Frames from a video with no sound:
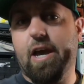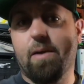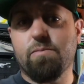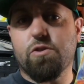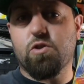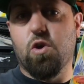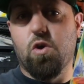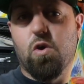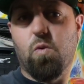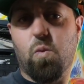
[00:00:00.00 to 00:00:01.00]
games
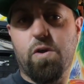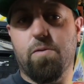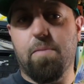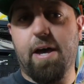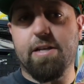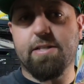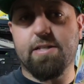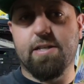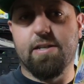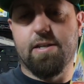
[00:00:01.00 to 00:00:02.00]
were the
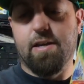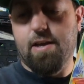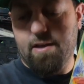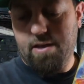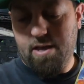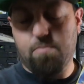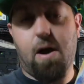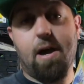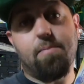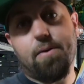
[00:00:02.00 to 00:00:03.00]
best, in
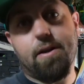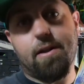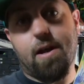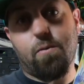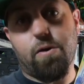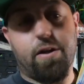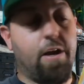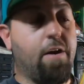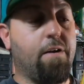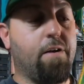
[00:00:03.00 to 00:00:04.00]
my opinion, that were in
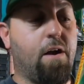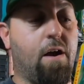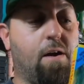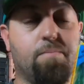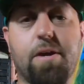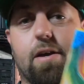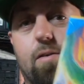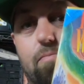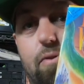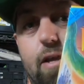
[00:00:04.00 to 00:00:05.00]
there. Um, being
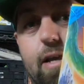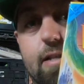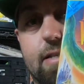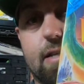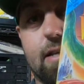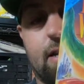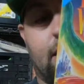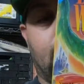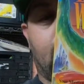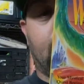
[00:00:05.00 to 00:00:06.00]
complete
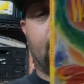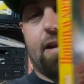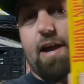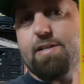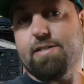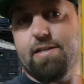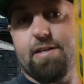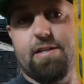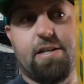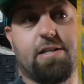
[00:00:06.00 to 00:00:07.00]
and in excellent
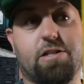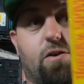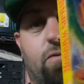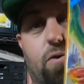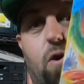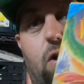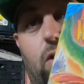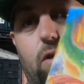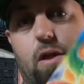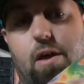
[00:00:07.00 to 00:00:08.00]
condition
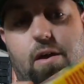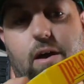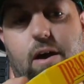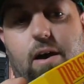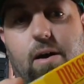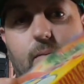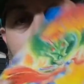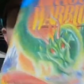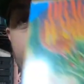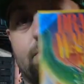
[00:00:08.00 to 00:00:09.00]
overall, um,
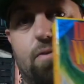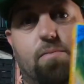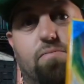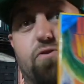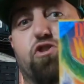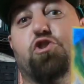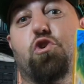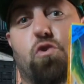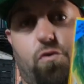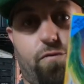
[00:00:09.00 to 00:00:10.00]
these have been
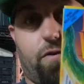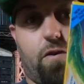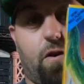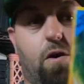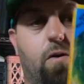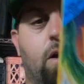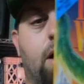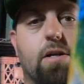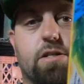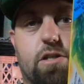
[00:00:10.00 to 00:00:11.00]
preserved, you know.
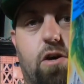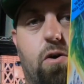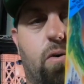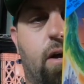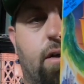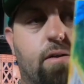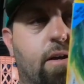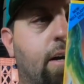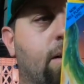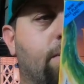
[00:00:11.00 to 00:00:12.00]
So
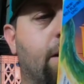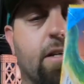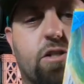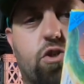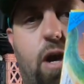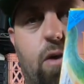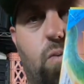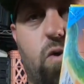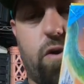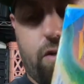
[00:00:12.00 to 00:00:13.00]
ended up getting this Dragon
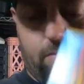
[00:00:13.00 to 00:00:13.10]
Warrior